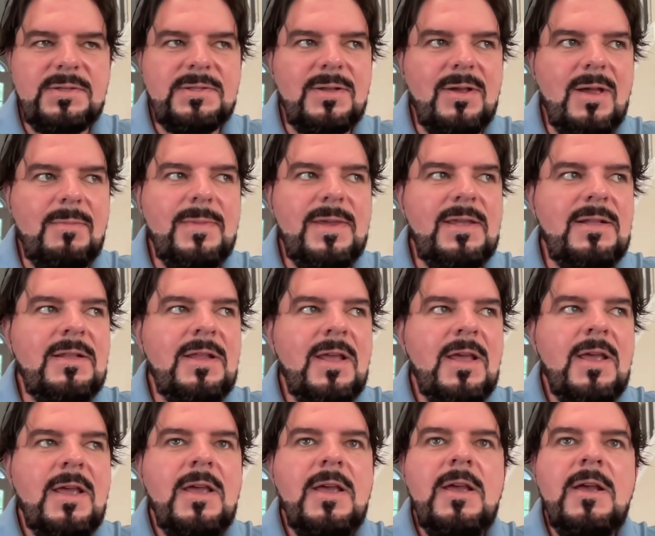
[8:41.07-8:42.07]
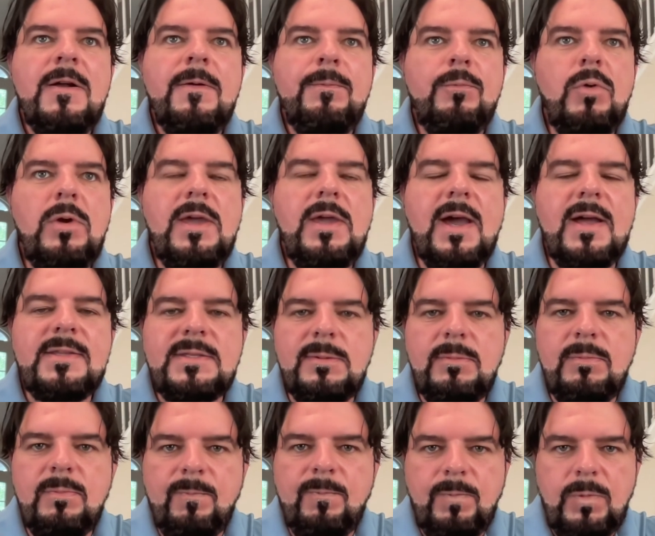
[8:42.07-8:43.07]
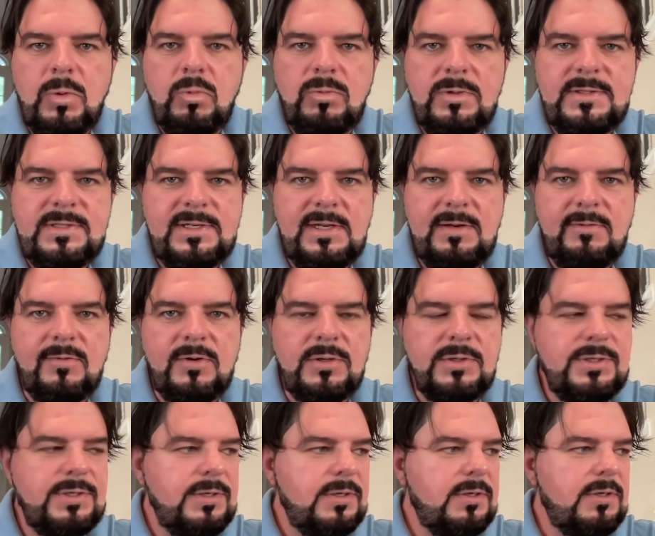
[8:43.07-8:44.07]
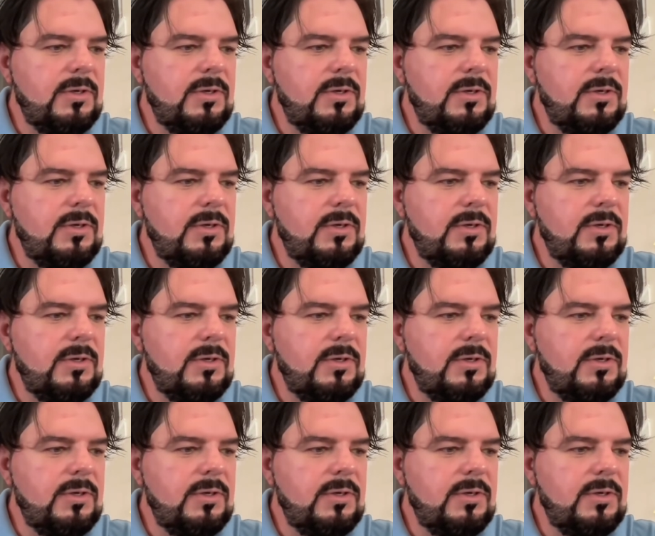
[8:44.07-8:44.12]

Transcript: So, I mean, we got some receivers.